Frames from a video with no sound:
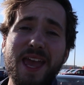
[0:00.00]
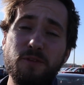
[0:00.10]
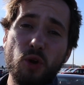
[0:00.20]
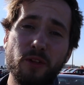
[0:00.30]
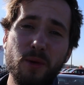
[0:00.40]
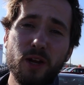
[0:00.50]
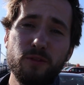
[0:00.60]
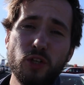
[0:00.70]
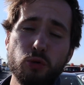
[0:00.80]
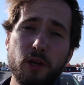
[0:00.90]
If you're on the market
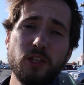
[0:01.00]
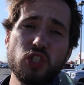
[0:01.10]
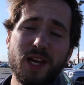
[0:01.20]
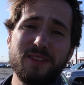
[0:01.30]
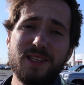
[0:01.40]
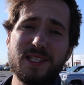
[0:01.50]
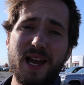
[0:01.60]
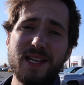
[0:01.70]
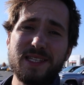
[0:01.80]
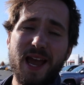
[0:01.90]
for a Toyota, check these
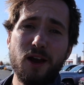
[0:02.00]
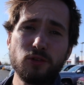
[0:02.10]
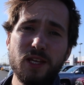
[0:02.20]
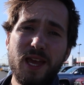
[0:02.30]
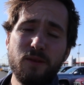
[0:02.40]
guys out.